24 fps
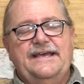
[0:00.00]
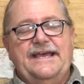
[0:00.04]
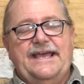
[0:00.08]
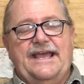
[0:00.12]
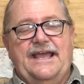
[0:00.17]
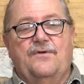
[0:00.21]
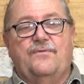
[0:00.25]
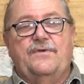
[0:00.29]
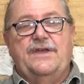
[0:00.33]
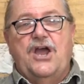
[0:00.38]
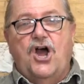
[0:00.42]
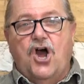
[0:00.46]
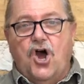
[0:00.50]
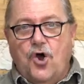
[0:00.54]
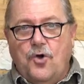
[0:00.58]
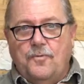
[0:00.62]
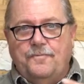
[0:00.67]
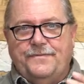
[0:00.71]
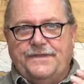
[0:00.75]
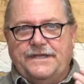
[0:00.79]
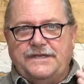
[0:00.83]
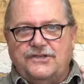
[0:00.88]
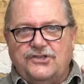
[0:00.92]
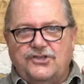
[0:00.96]
and we
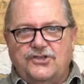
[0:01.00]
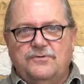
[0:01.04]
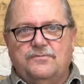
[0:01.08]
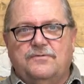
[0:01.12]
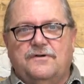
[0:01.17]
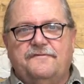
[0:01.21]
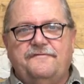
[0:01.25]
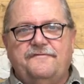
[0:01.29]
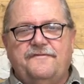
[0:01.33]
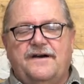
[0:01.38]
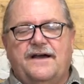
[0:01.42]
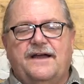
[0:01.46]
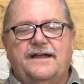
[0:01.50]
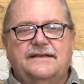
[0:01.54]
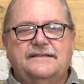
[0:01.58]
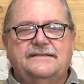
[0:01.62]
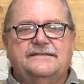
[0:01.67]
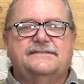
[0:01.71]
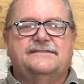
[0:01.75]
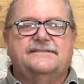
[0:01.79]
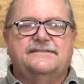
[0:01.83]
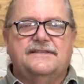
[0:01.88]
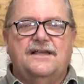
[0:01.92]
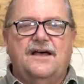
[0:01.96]
hope that you will find
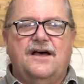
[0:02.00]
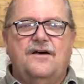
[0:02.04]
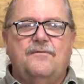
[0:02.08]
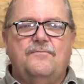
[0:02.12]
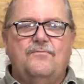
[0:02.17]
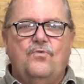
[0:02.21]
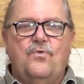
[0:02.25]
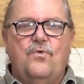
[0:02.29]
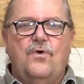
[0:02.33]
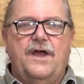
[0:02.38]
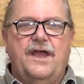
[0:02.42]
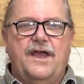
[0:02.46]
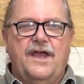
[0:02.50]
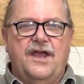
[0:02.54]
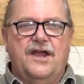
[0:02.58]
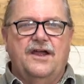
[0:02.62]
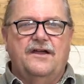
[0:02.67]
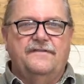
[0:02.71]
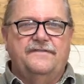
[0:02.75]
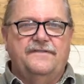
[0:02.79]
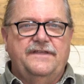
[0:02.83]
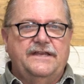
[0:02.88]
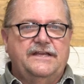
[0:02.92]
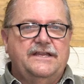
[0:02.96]

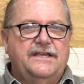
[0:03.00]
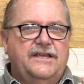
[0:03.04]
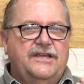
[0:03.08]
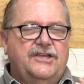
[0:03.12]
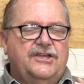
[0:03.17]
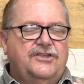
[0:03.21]
somewhere that